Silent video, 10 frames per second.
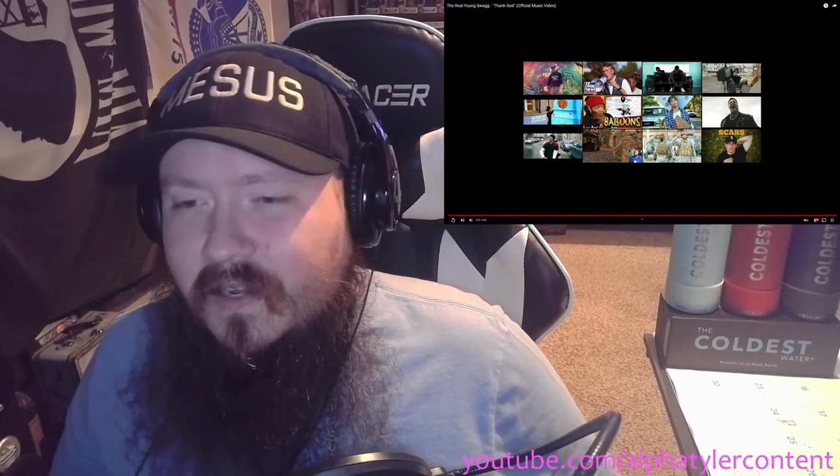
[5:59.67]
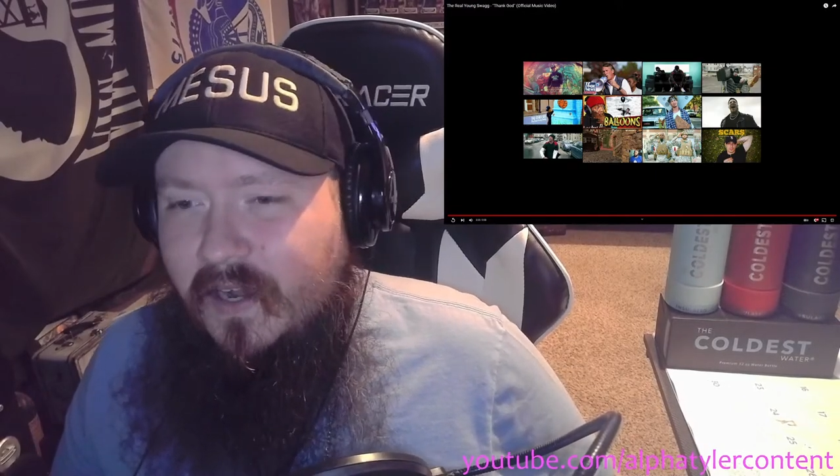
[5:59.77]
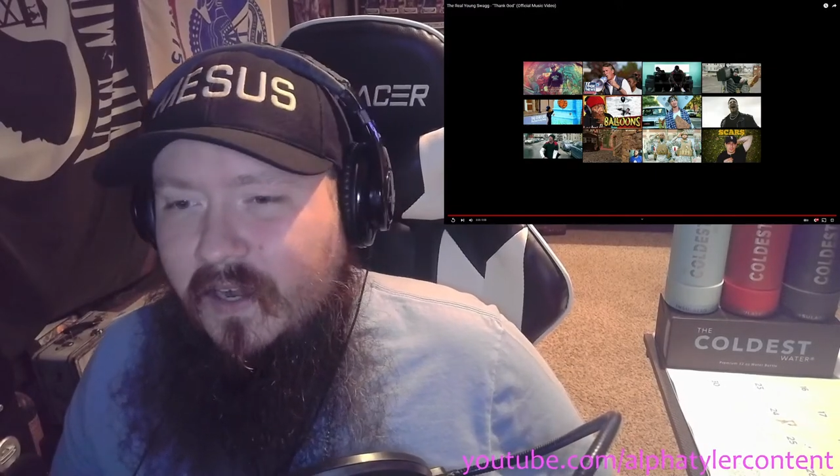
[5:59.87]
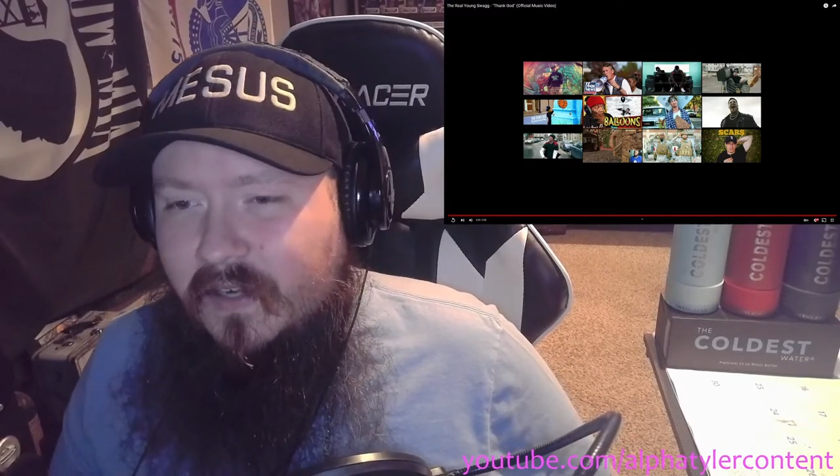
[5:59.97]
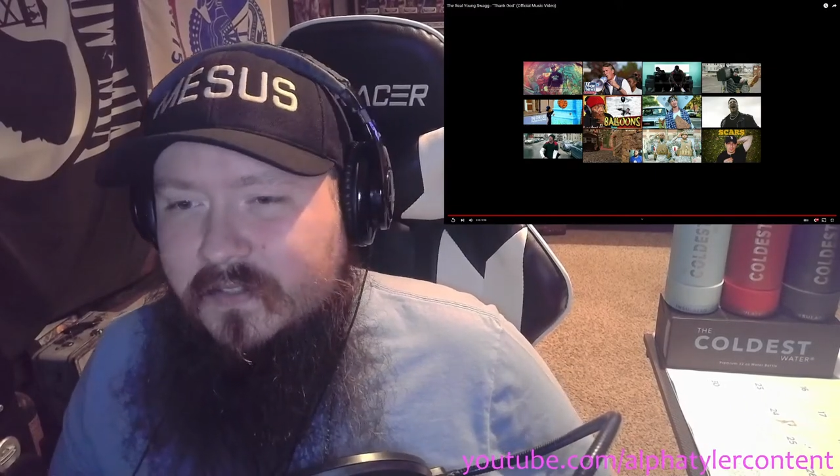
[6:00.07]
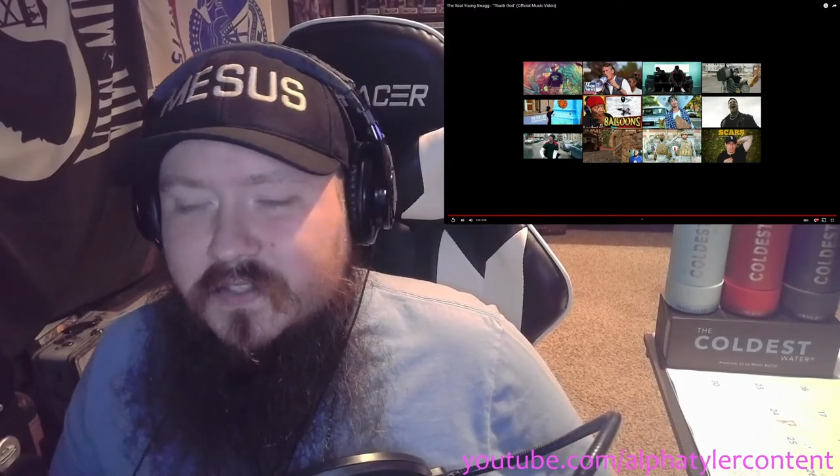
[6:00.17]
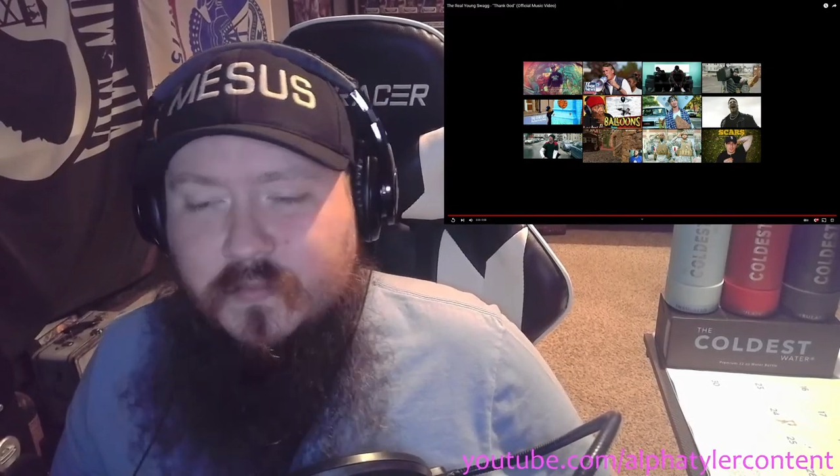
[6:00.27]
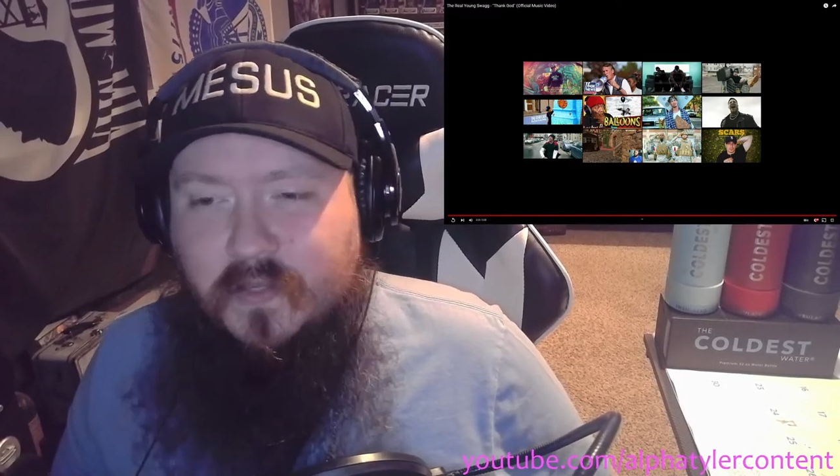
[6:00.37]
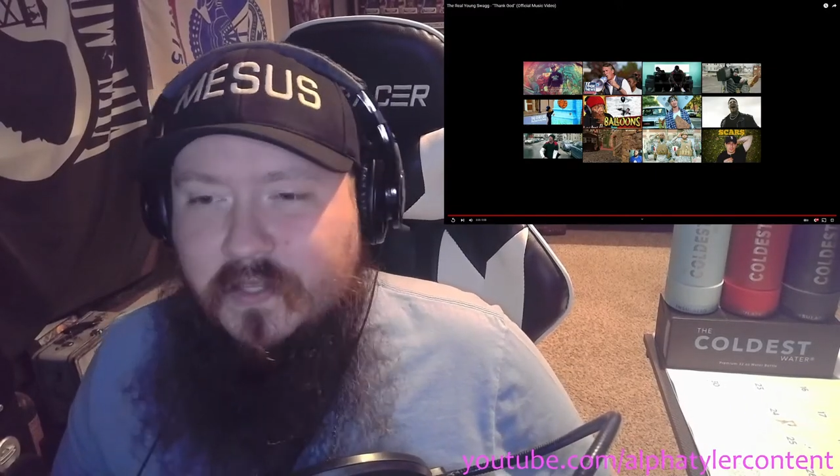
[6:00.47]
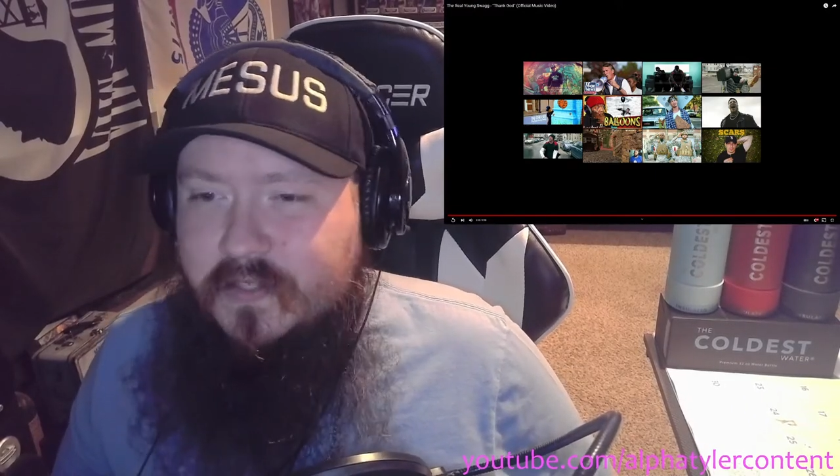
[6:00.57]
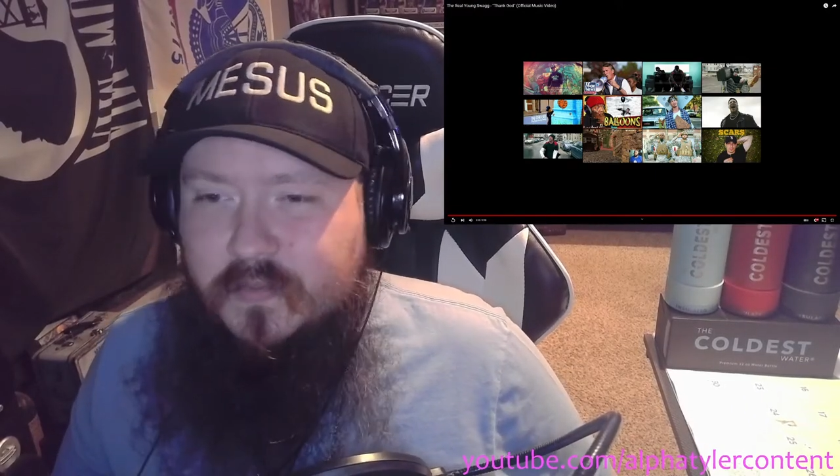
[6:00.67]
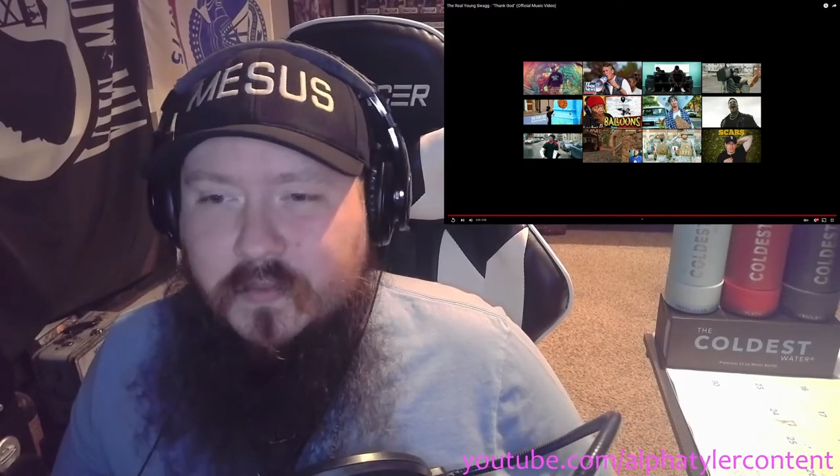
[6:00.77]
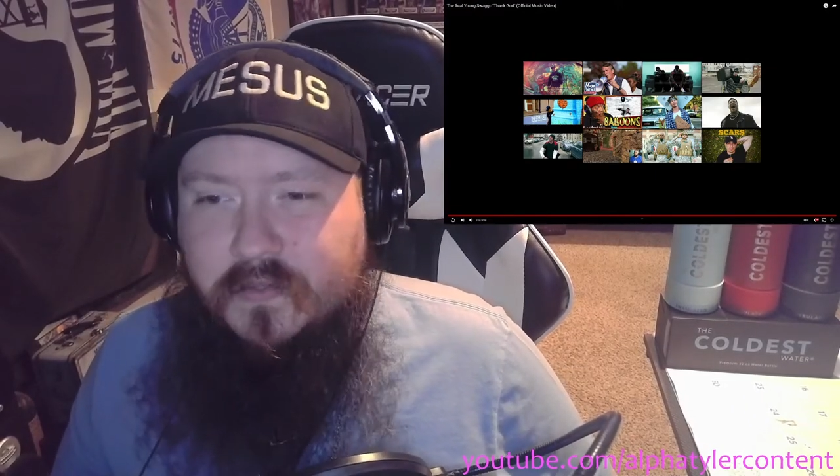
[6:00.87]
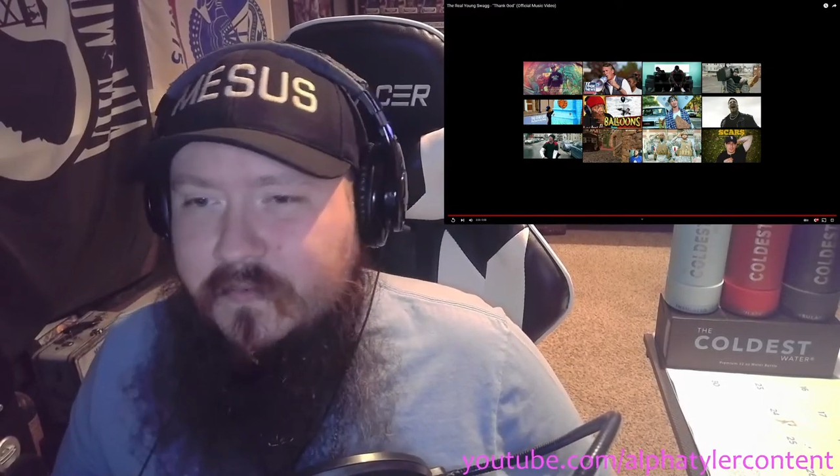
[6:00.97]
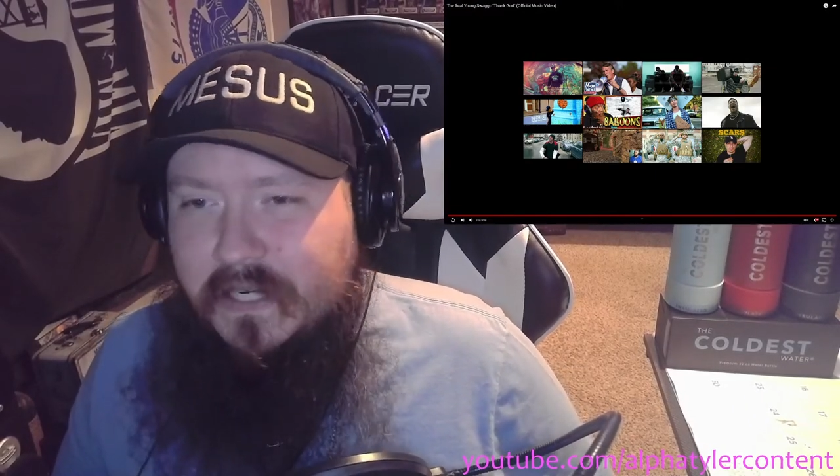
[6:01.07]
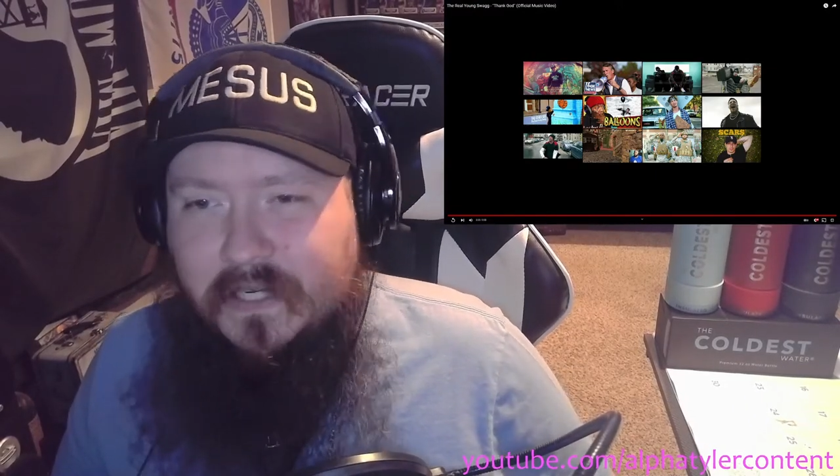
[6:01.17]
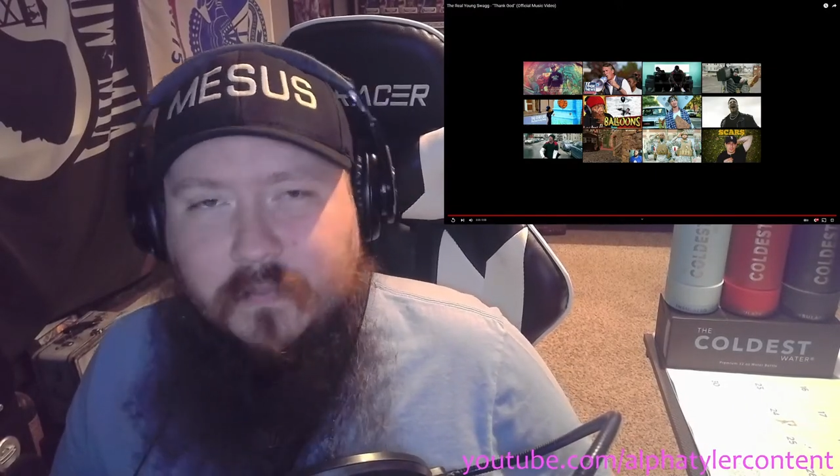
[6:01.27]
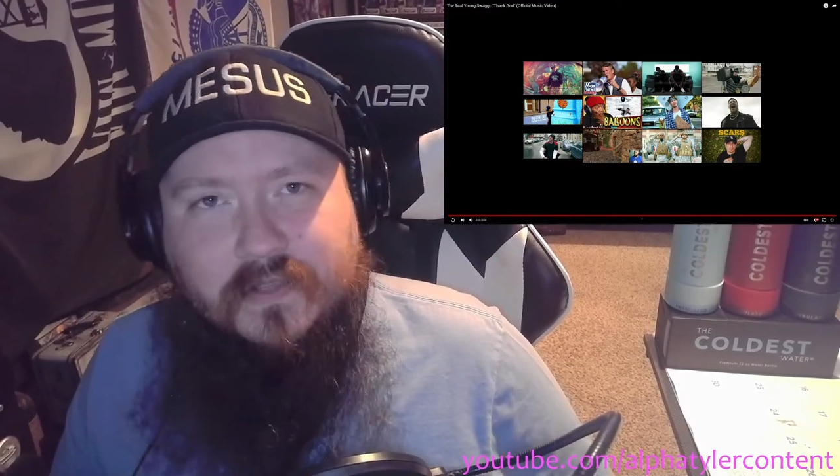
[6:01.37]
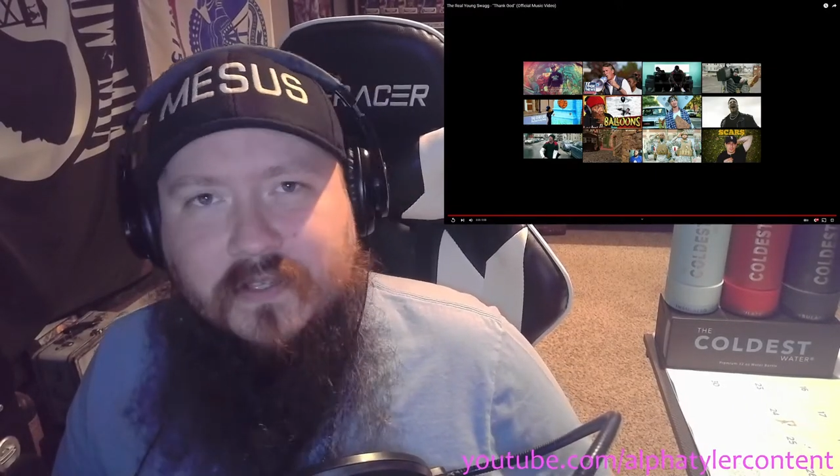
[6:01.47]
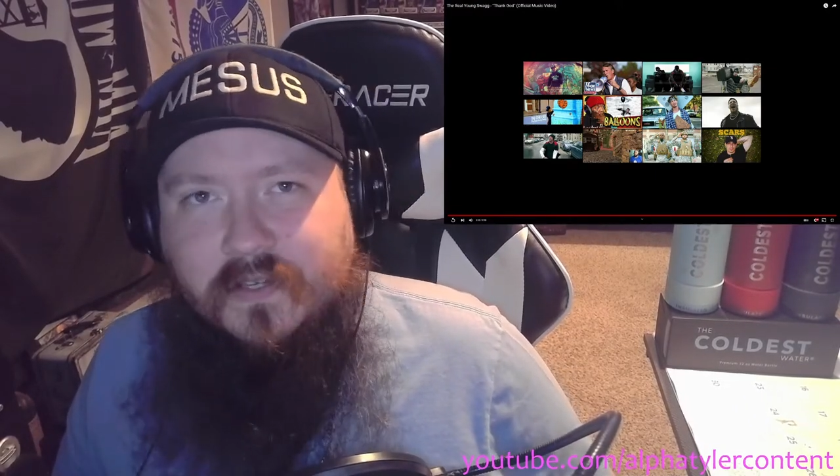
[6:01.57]
Uh, just really enjoy the vibe
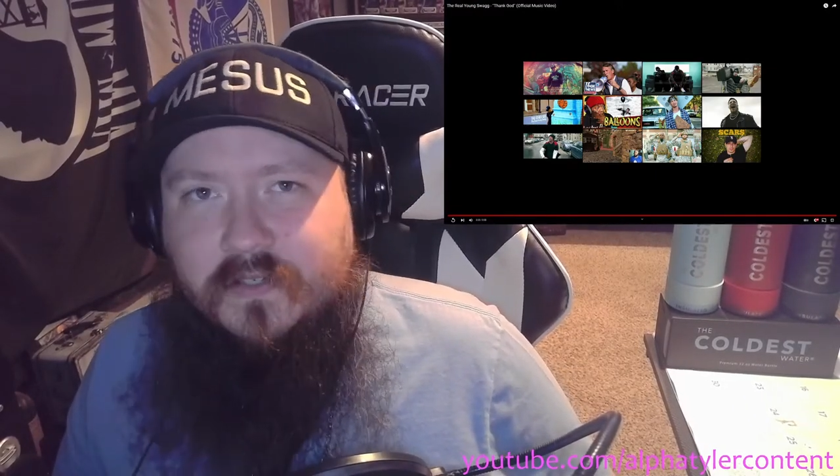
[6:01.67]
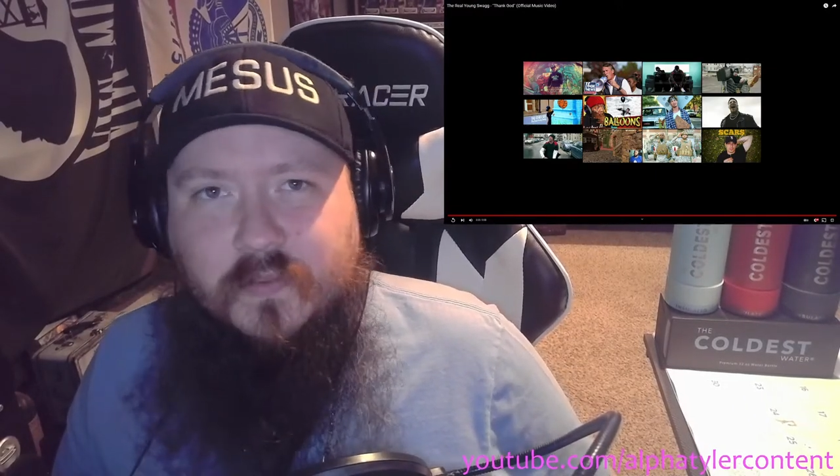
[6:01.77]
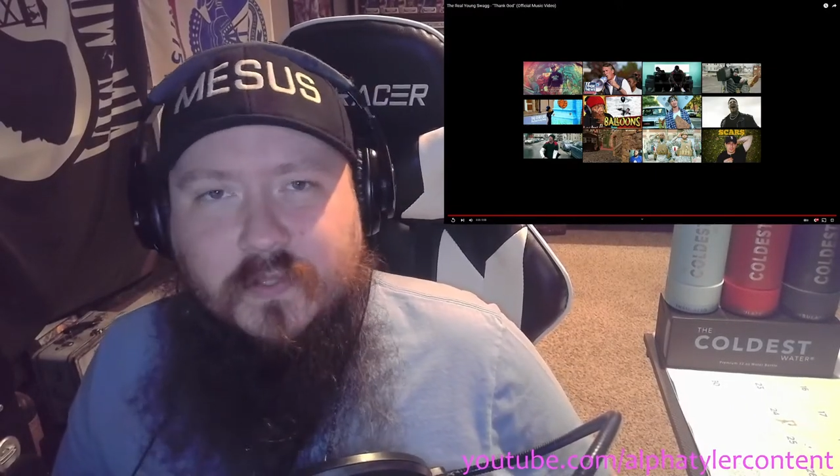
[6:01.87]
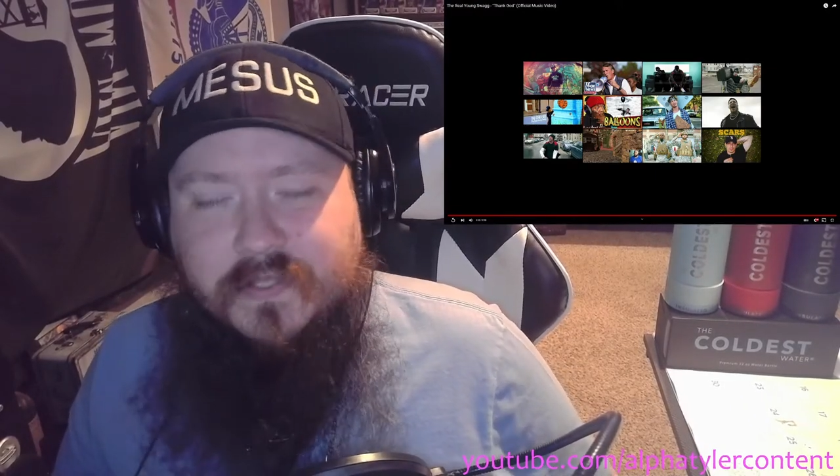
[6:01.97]
right there. Enjoy the